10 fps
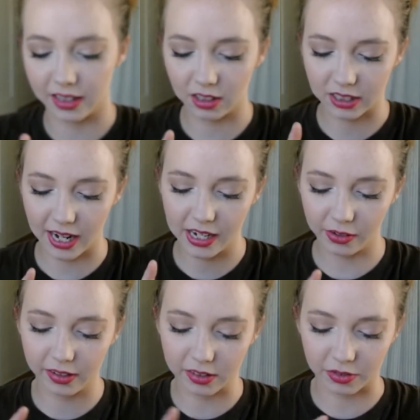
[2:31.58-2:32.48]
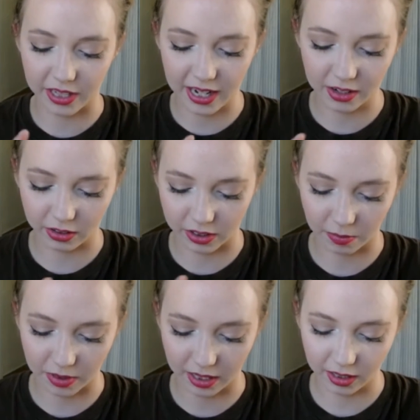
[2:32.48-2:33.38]
little tiny grains of sand or
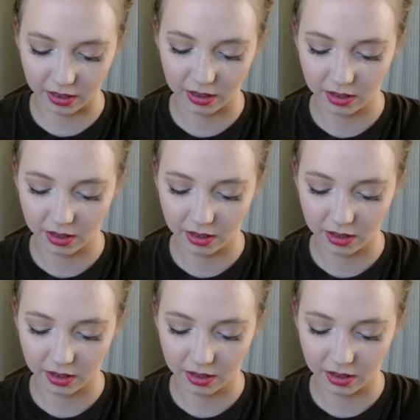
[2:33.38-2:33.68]
something.